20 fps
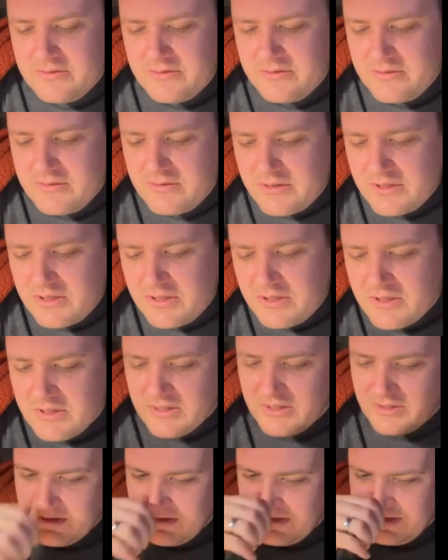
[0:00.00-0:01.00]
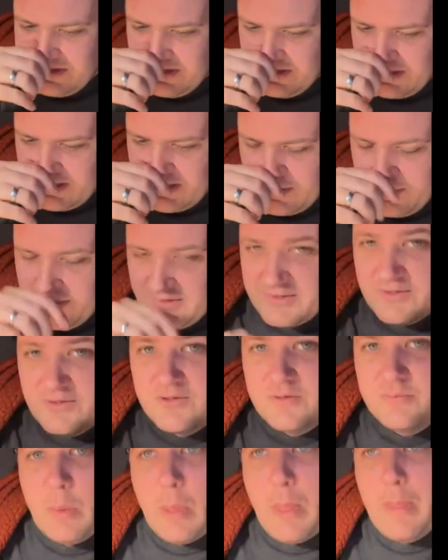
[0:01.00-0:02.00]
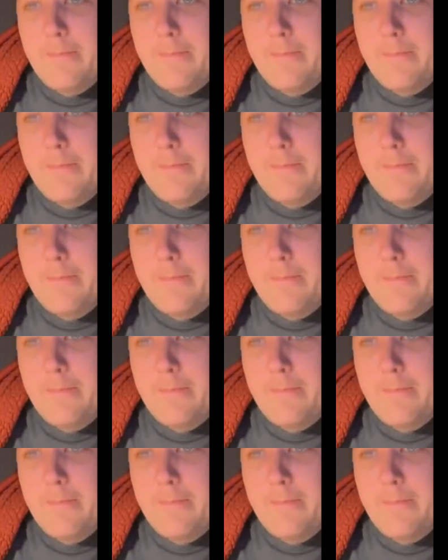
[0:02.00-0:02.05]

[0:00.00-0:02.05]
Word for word: Yeah. Well, that's good. Can't to be too